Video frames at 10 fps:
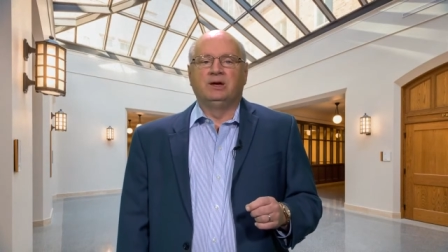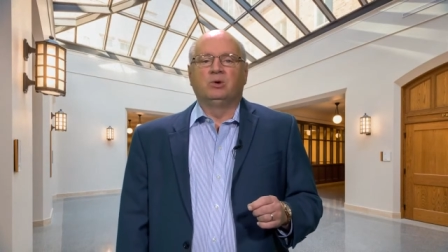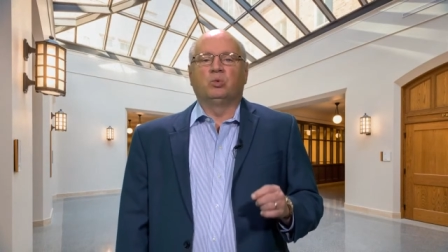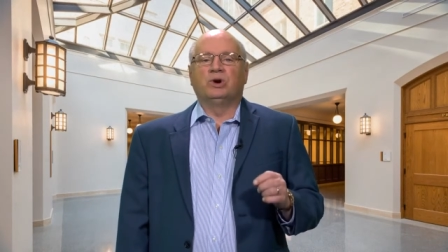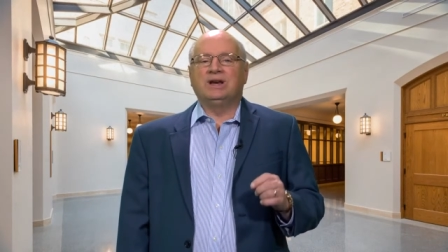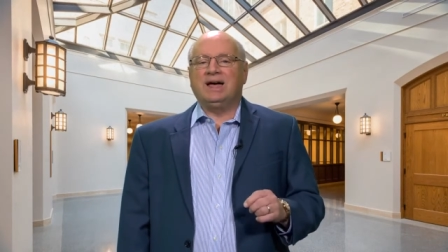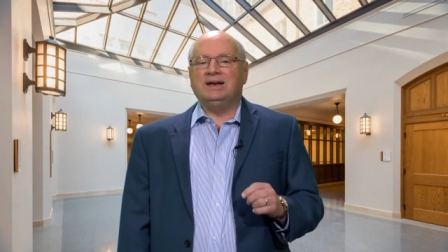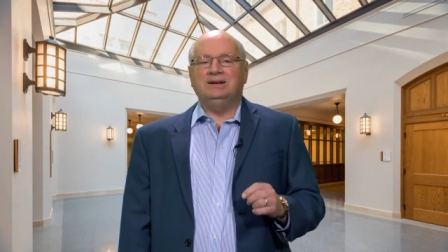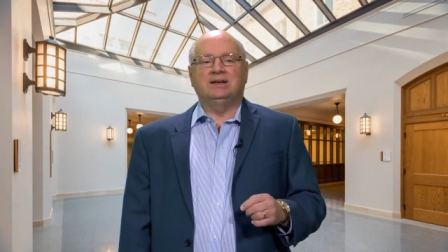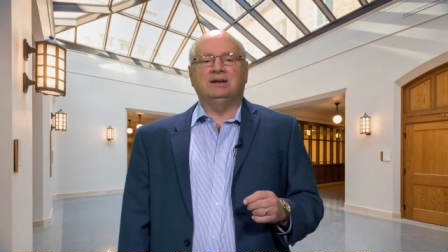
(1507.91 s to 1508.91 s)
were not
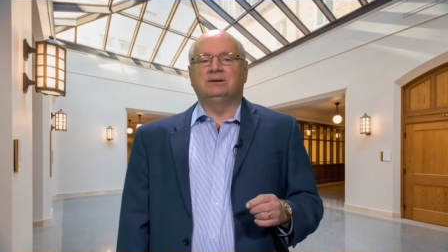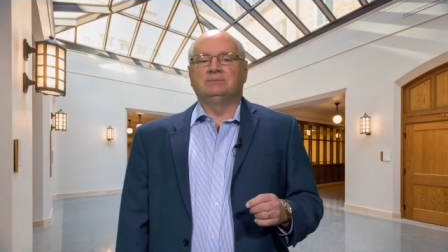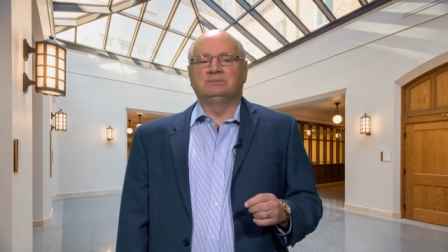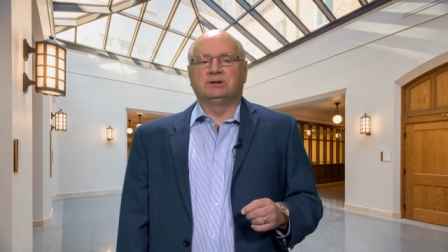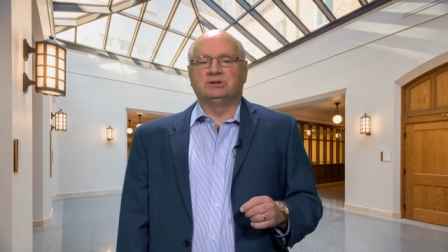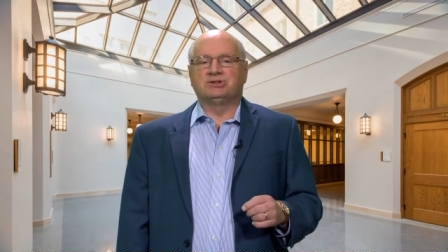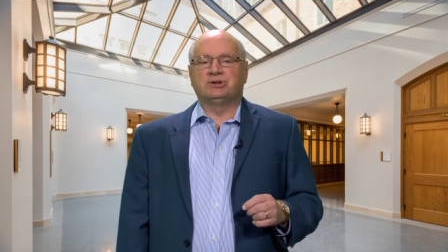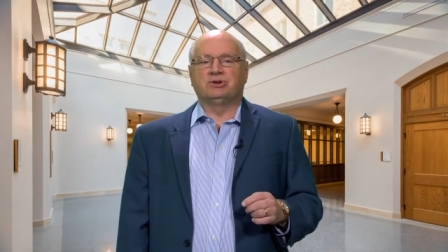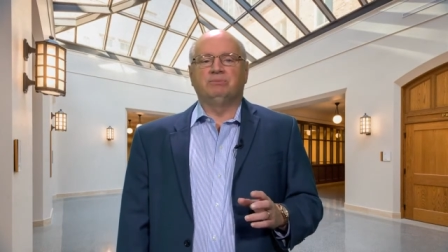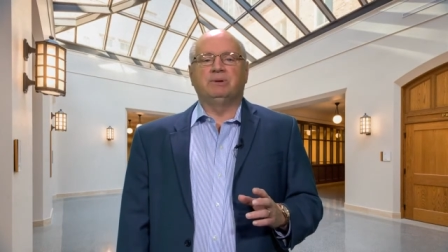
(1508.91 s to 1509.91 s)
yet
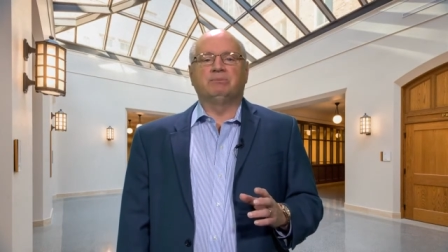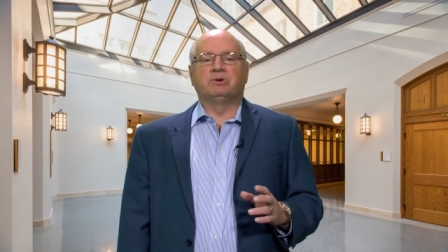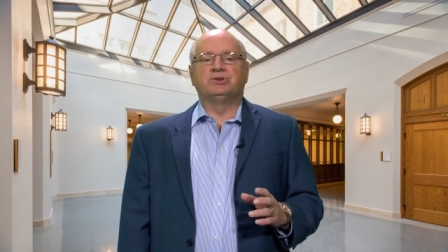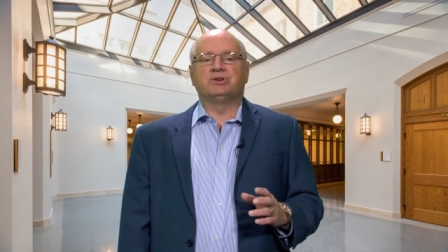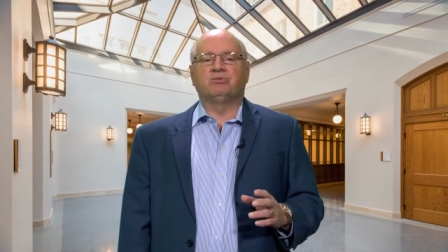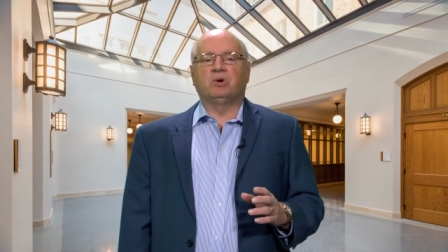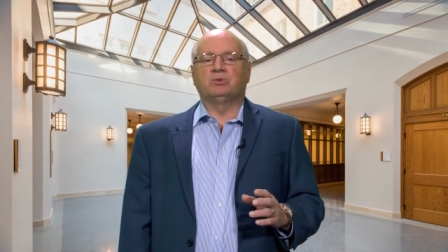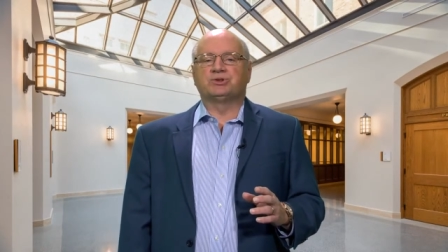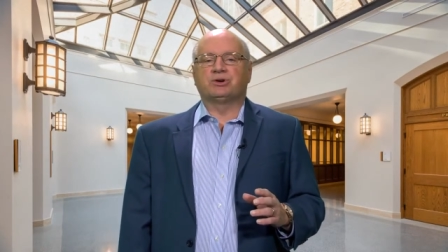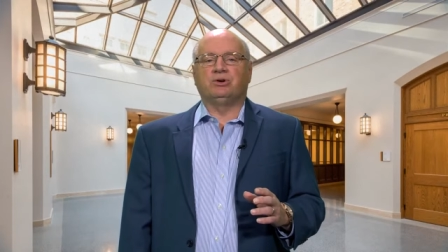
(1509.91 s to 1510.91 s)
considered members of what
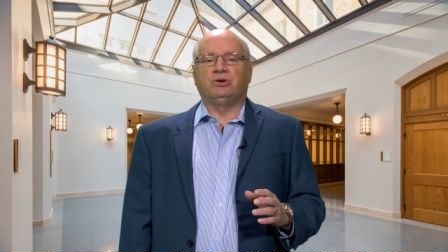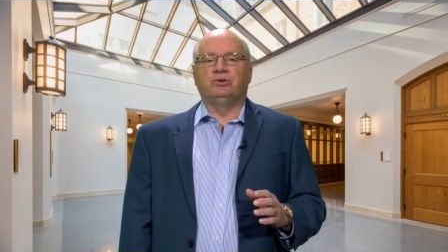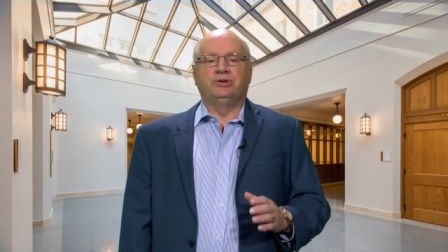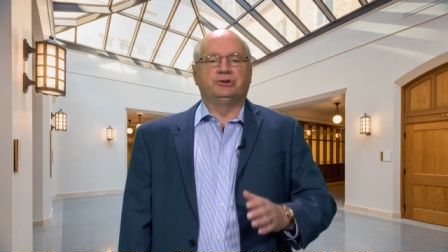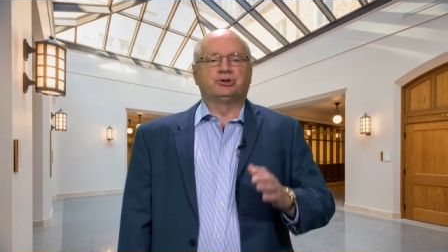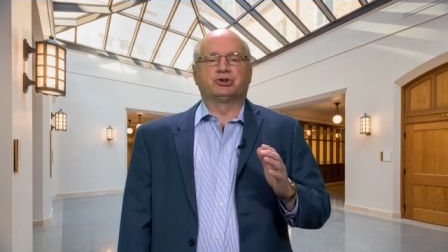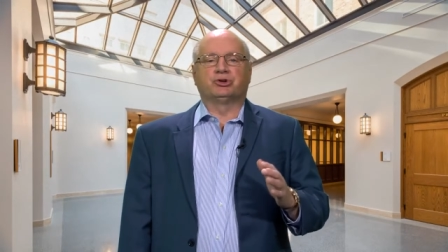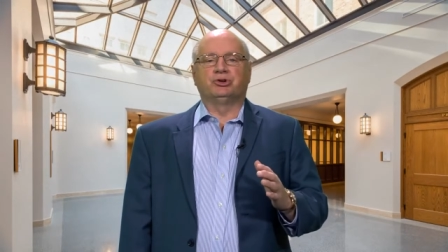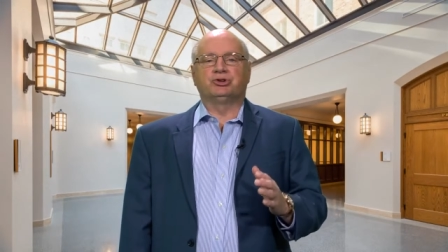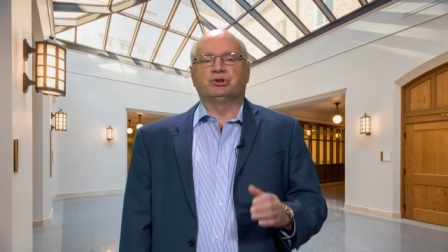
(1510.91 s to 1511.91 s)
was called the
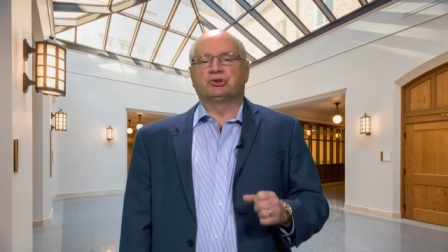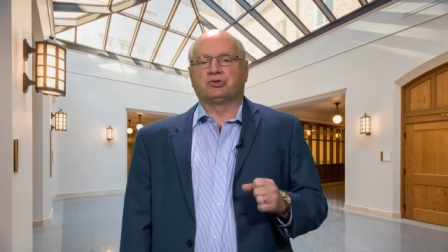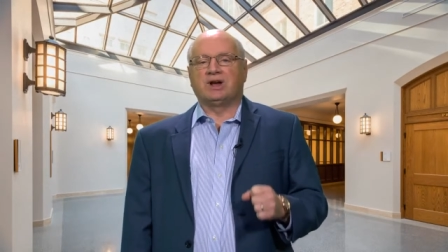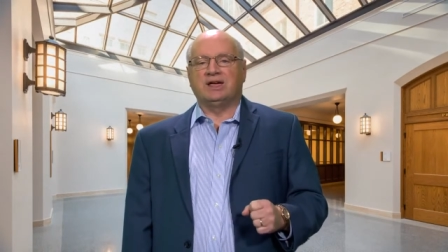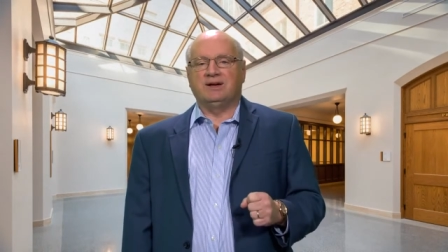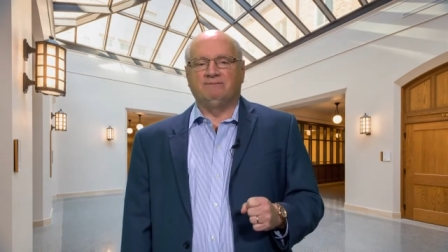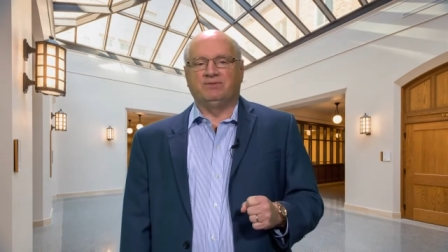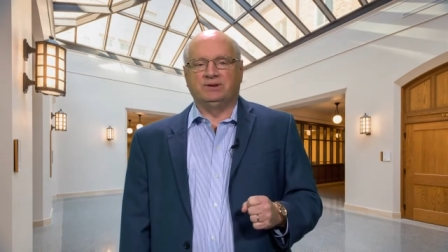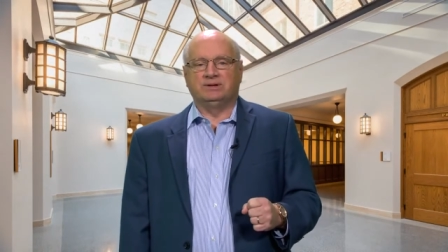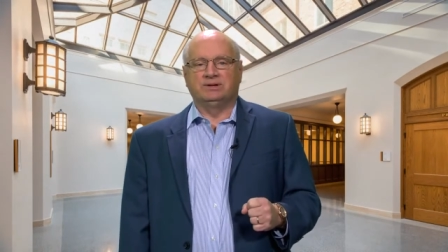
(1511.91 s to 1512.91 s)
Church Triumphant.